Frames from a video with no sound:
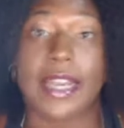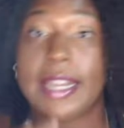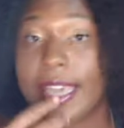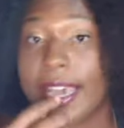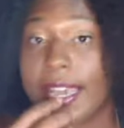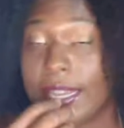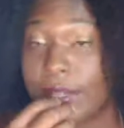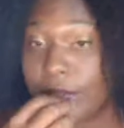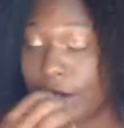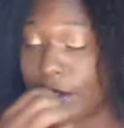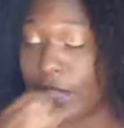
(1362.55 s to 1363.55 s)
And again,
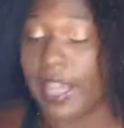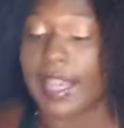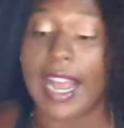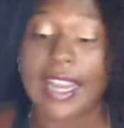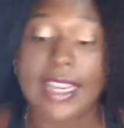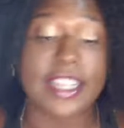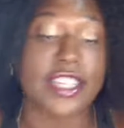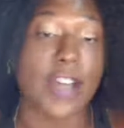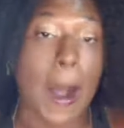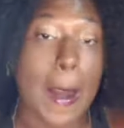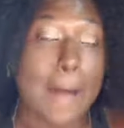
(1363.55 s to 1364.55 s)
if you're like, I need to
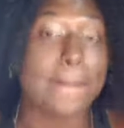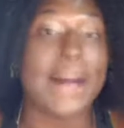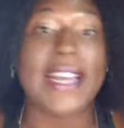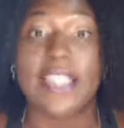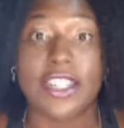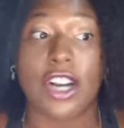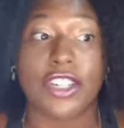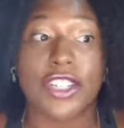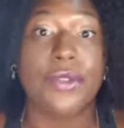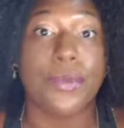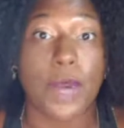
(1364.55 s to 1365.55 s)
talk
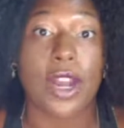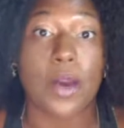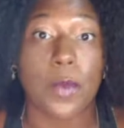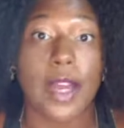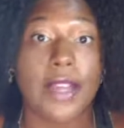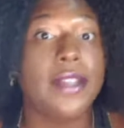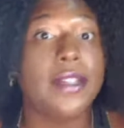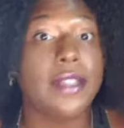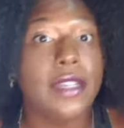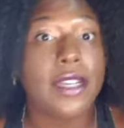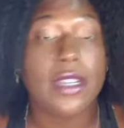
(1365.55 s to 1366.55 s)
to you one-on-one,
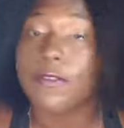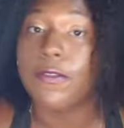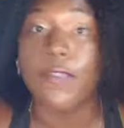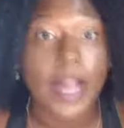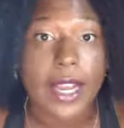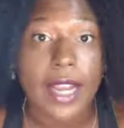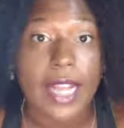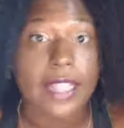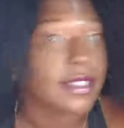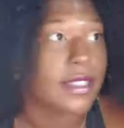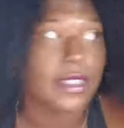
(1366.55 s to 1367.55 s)
free, guys.